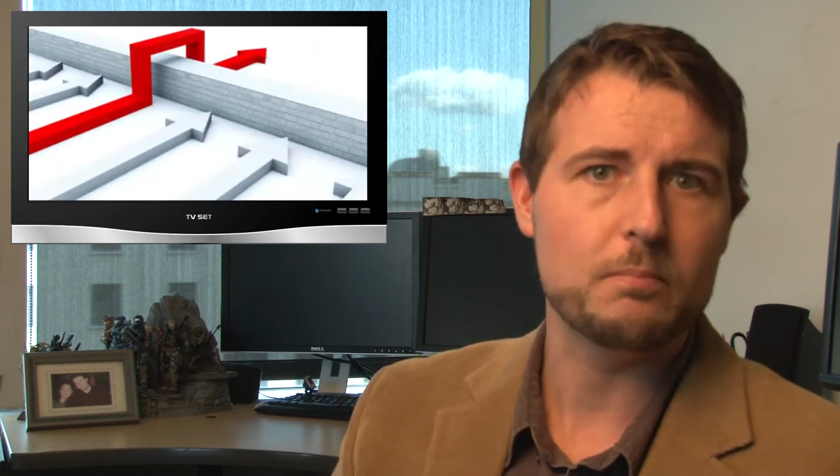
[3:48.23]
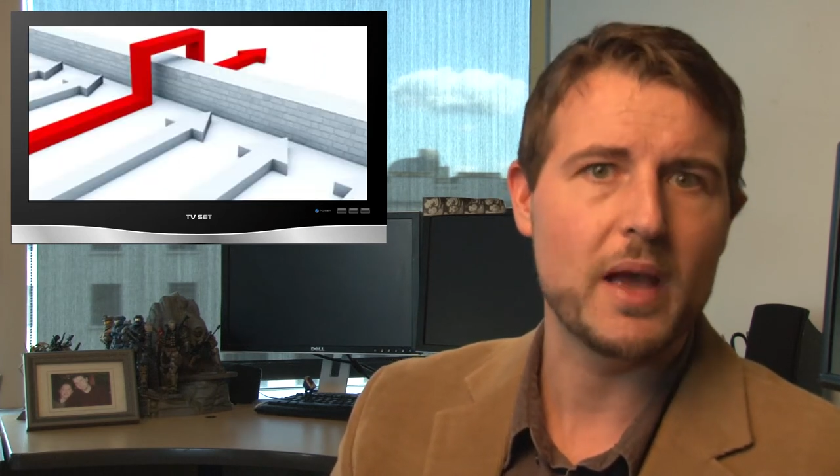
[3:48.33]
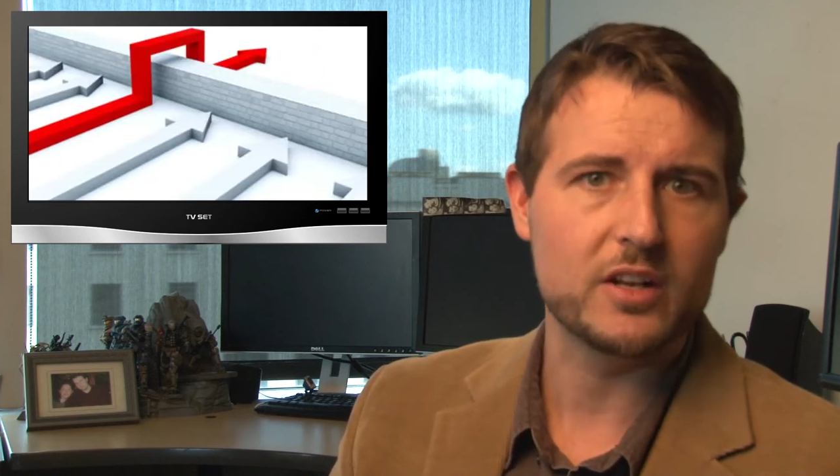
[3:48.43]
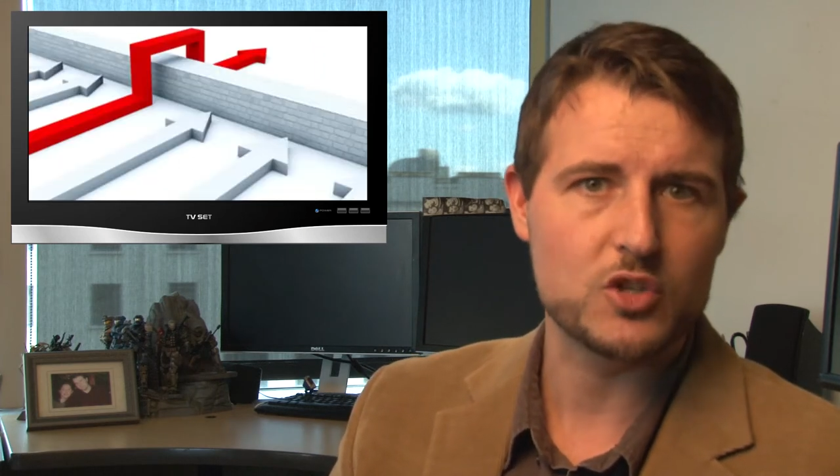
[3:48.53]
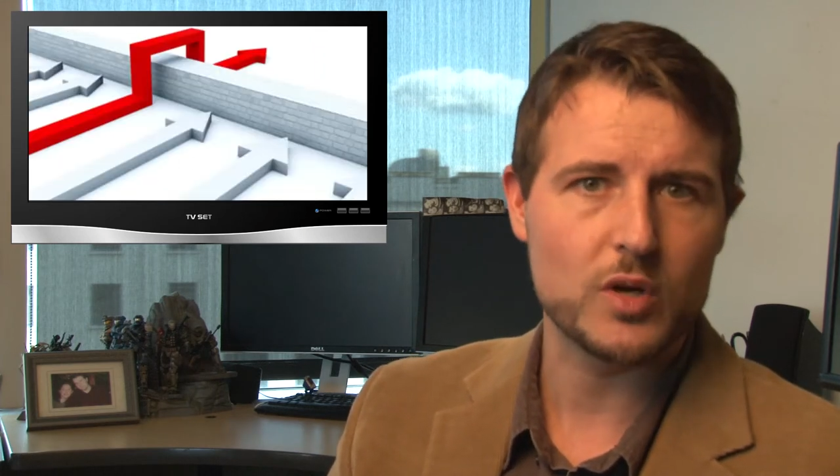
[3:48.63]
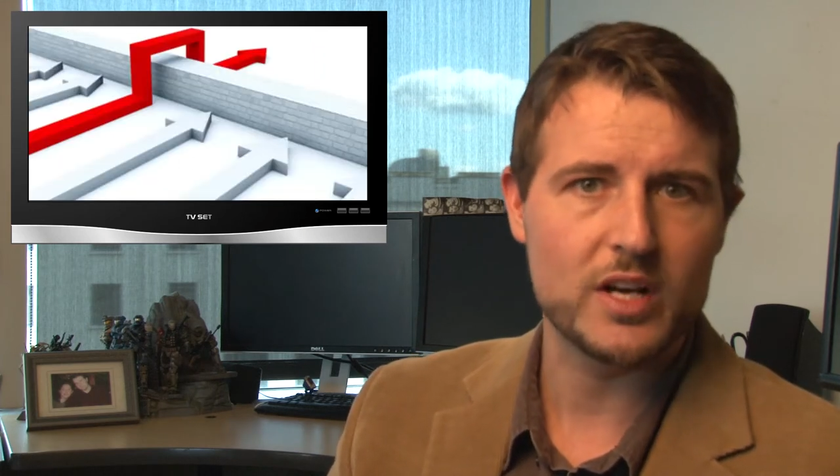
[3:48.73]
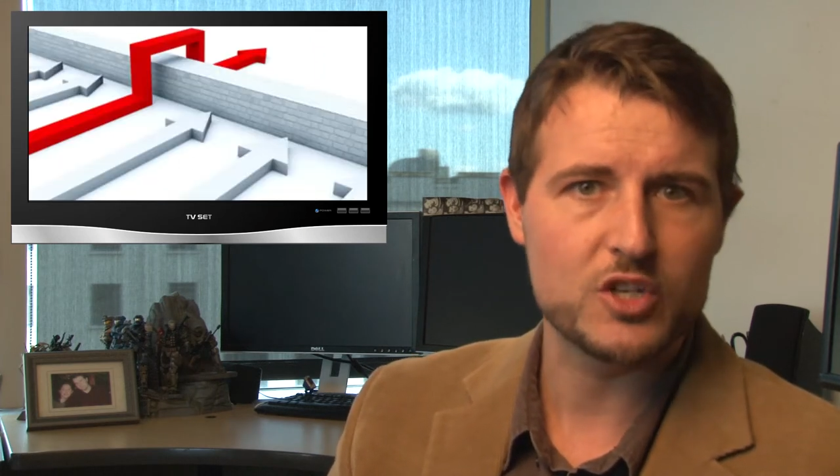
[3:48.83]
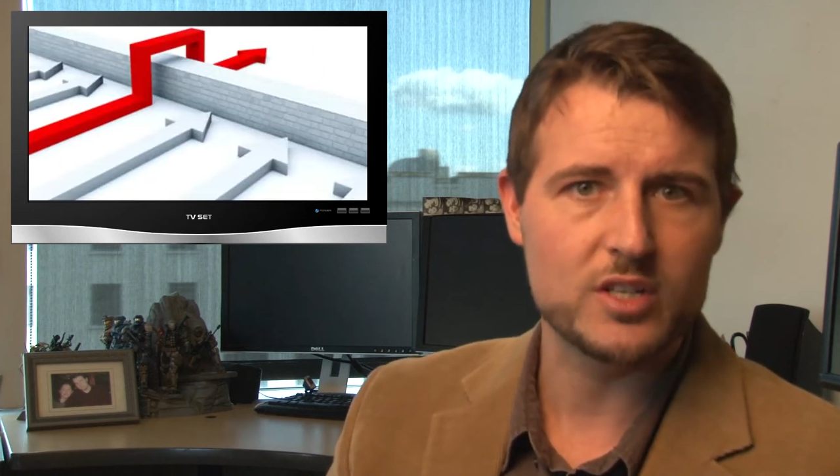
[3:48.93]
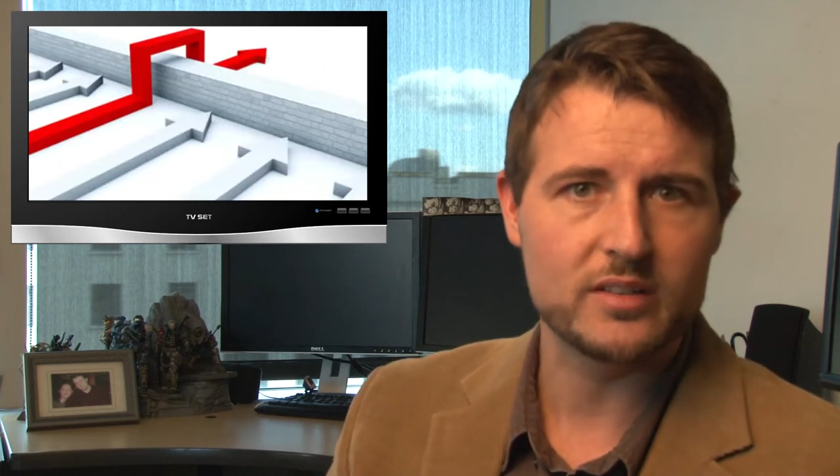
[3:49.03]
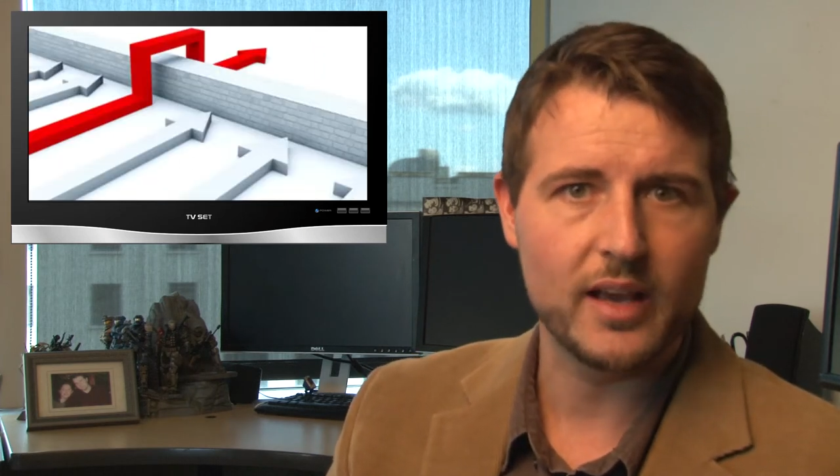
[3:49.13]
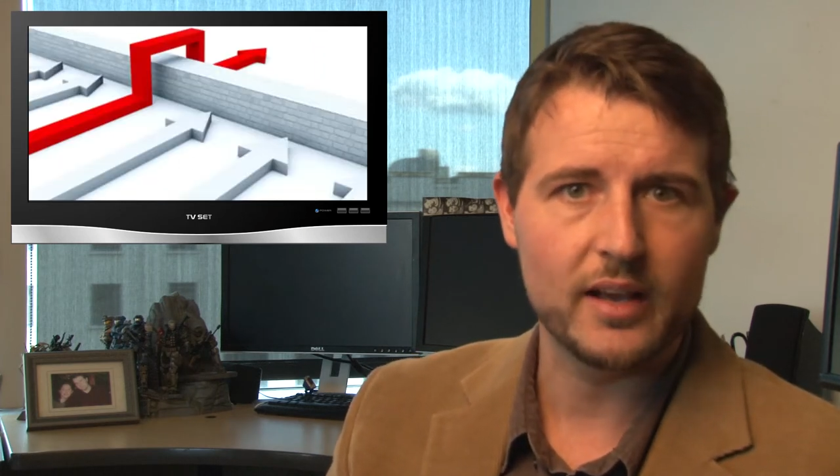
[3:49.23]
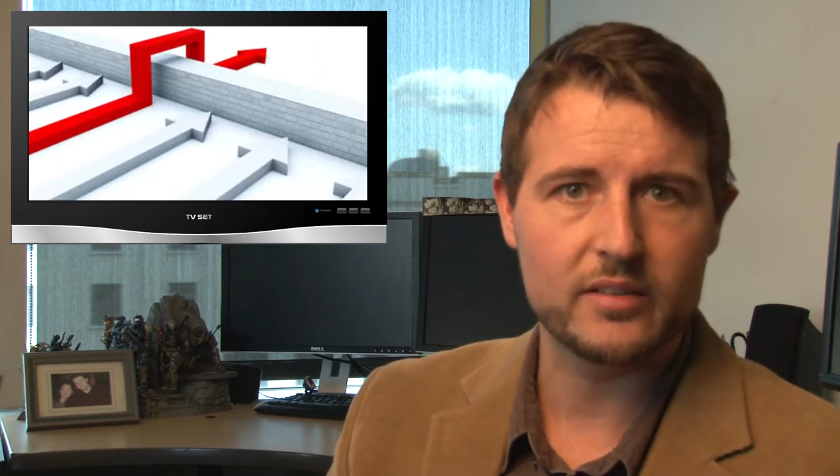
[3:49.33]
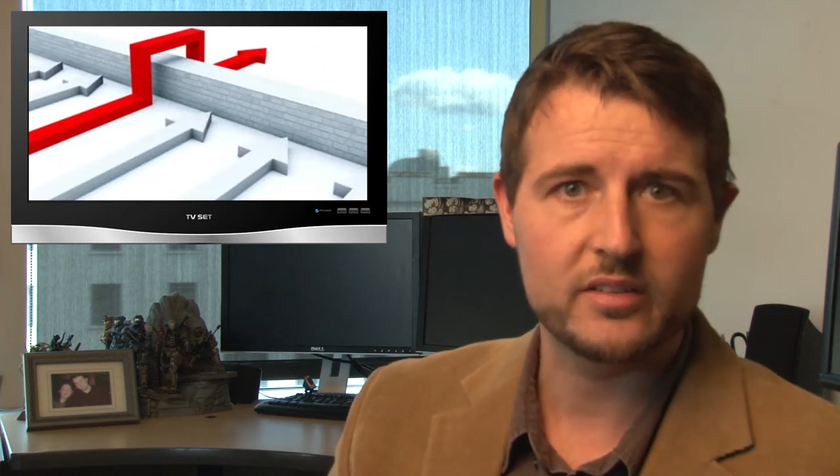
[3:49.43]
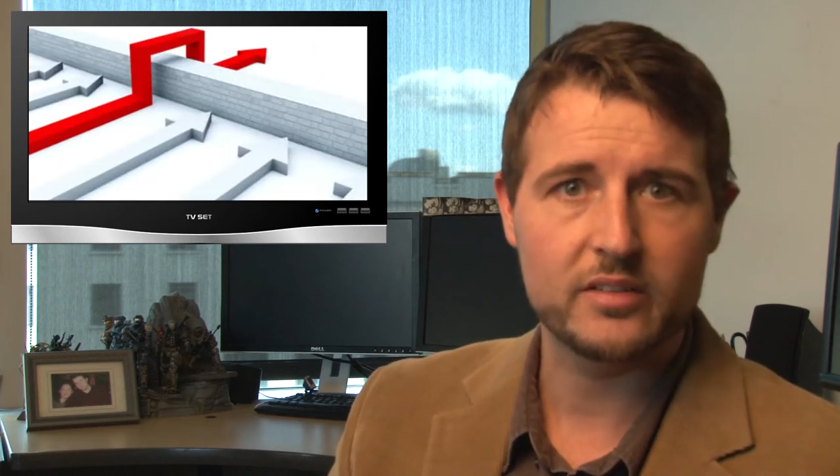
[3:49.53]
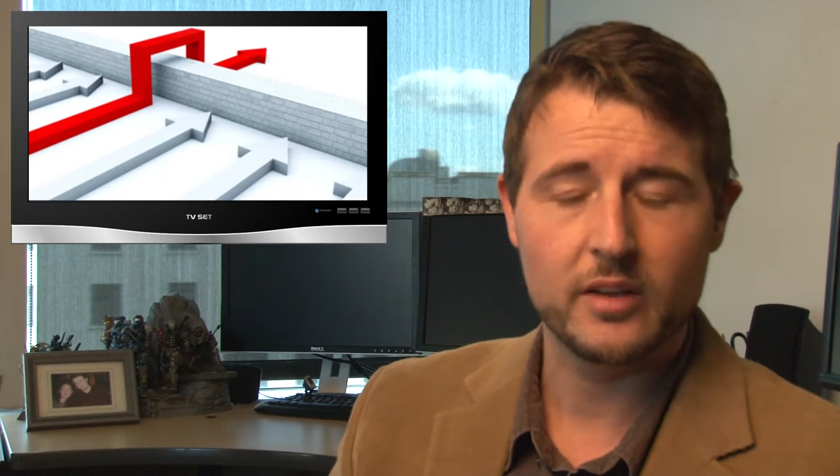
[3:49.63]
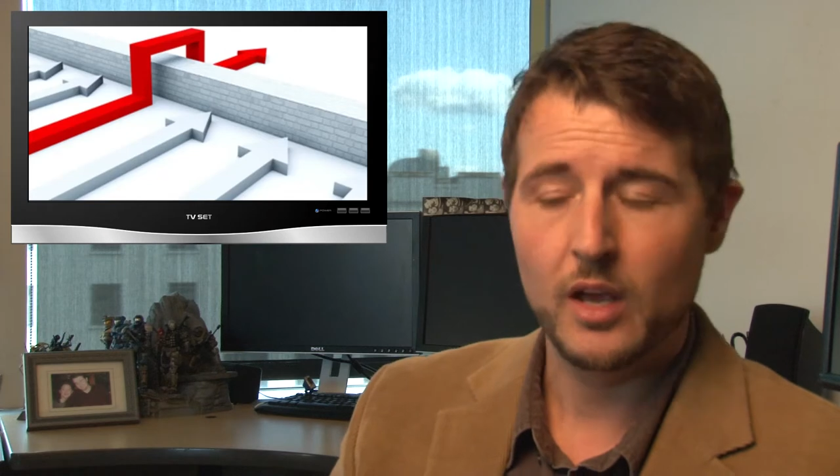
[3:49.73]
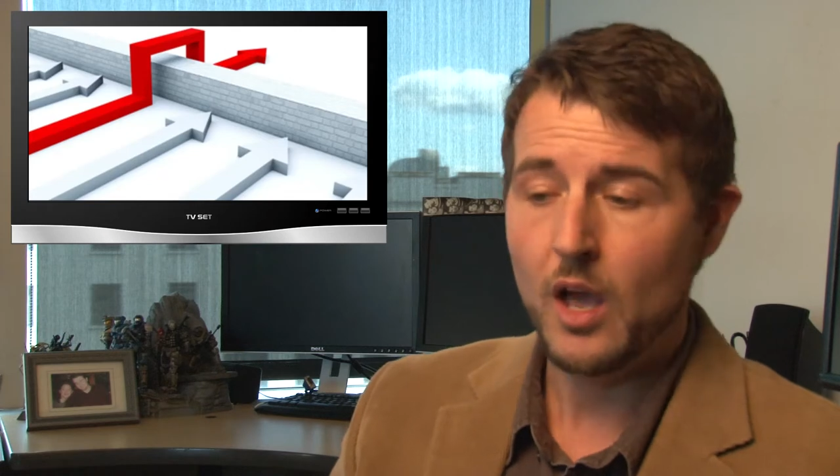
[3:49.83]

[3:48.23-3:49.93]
penetration tests.